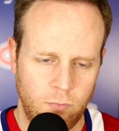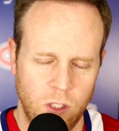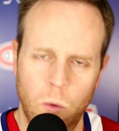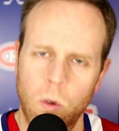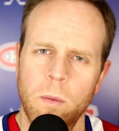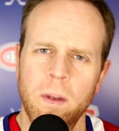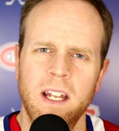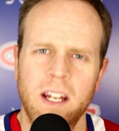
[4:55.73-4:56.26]

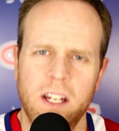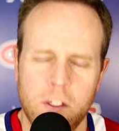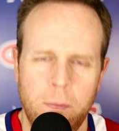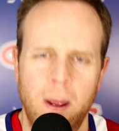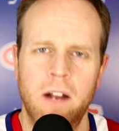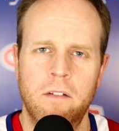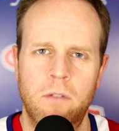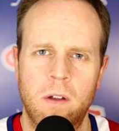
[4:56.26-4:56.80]
What are we going to
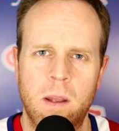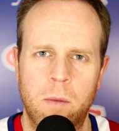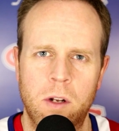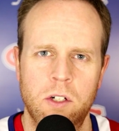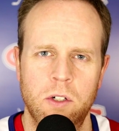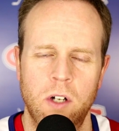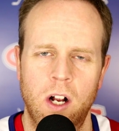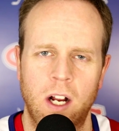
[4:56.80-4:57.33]
expect from the
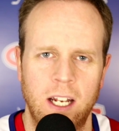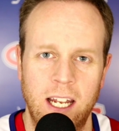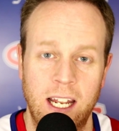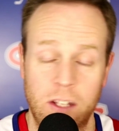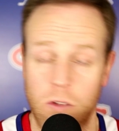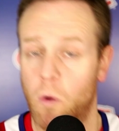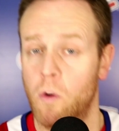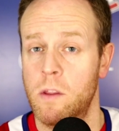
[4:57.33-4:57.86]
Montreal
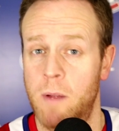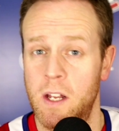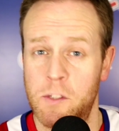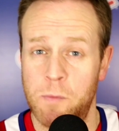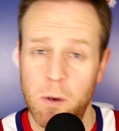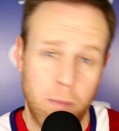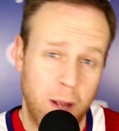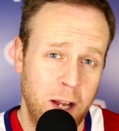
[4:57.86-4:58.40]
Canadiens or the
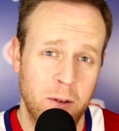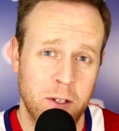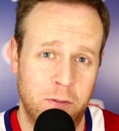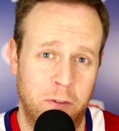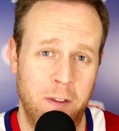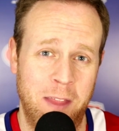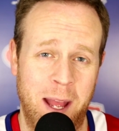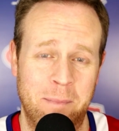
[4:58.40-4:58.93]
Pittsburgh Penguins
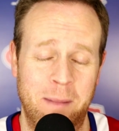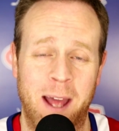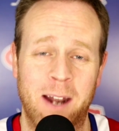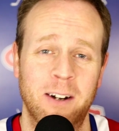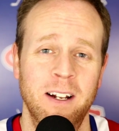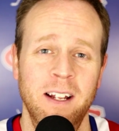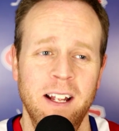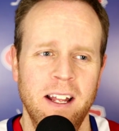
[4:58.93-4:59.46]
for that
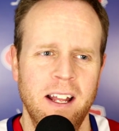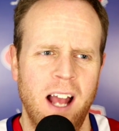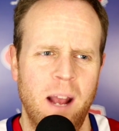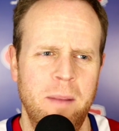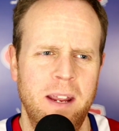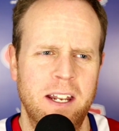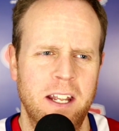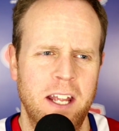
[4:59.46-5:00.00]
matter? I
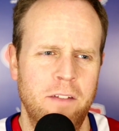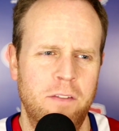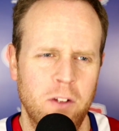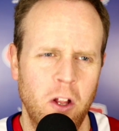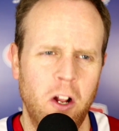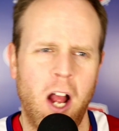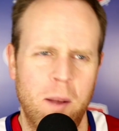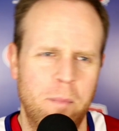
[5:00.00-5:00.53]
mean, if you
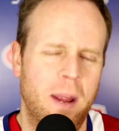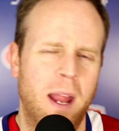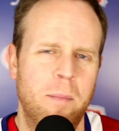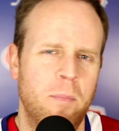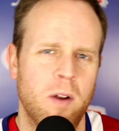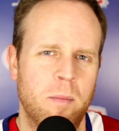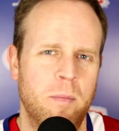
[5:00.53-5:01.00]
look on paper to